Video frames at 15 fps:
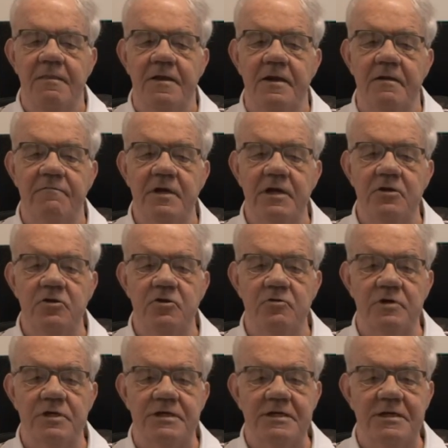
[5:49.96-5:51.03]
The living
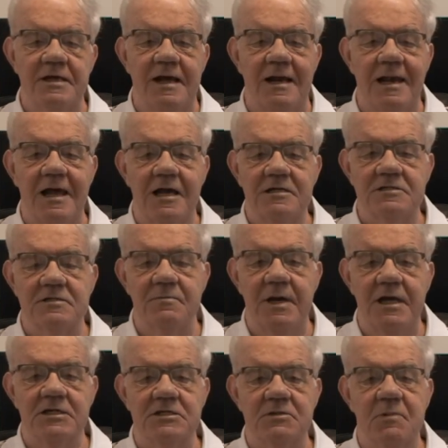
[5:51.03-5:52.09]
annuity allows a
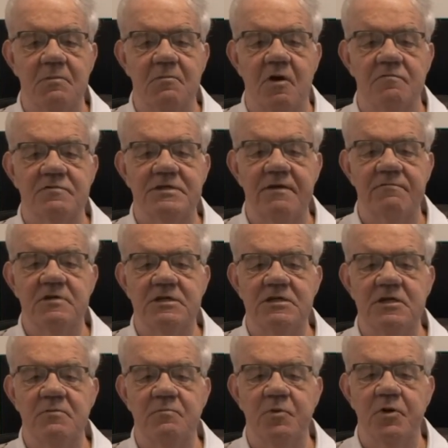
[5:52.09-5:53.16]
maximum of
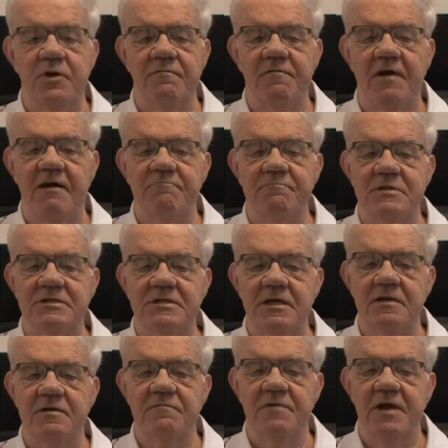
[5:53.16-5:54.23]

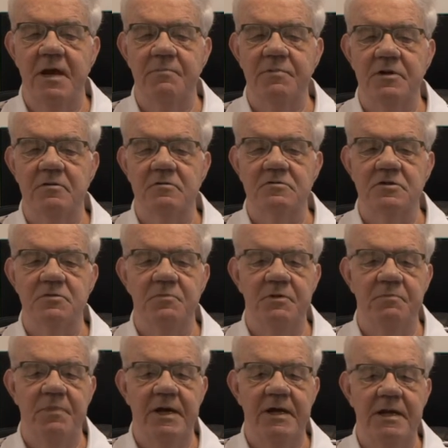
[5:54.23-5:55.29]
17.5% of capital to
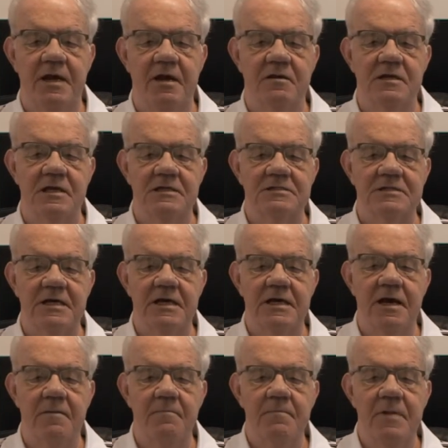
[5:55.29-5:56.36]
be paid out as
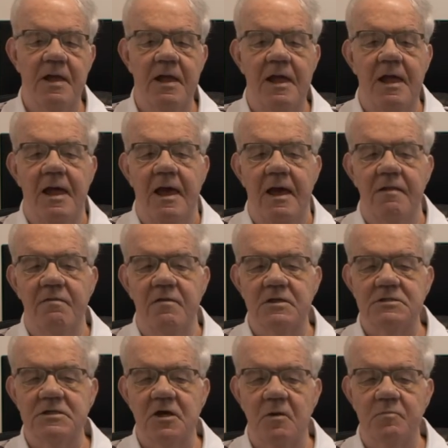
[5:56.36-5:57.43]
income, and
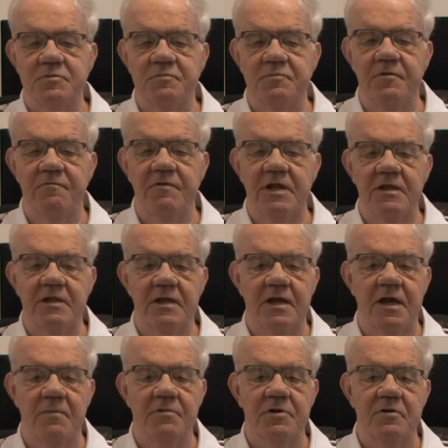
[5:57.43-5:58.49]
this helps prevent the
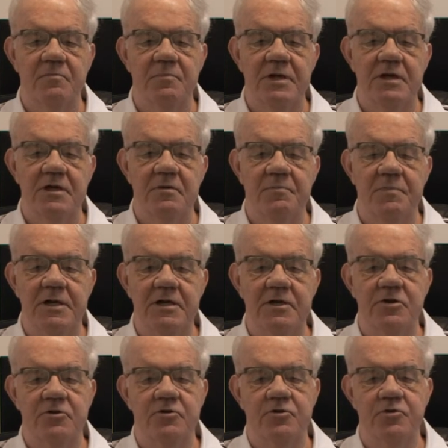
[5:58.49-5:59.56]
capital being
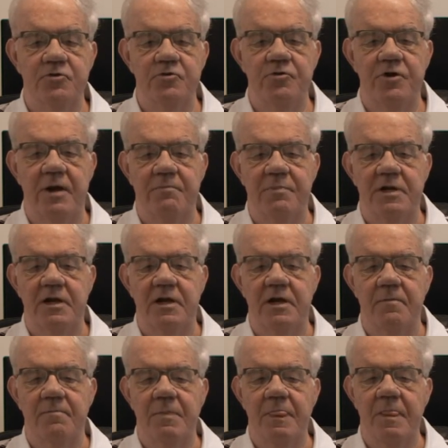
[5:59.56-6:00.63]
depleted too rapidly.